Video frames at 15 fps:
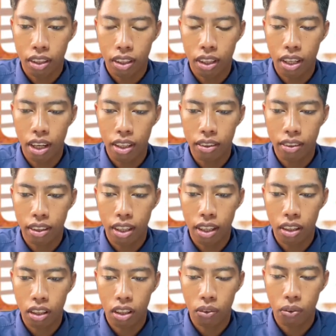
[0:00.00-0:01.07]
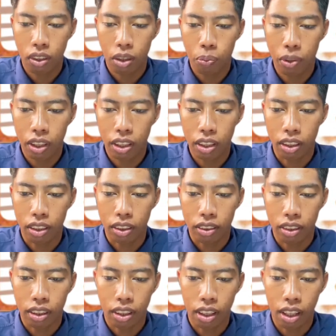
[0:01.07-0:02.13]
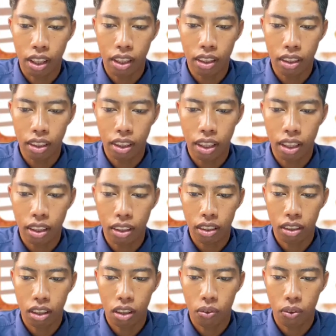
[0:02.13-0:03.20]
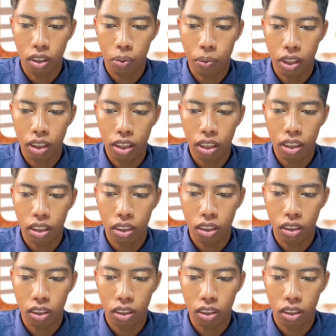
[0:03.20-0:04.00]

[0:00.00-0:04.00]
Lack of capital. High lack of capital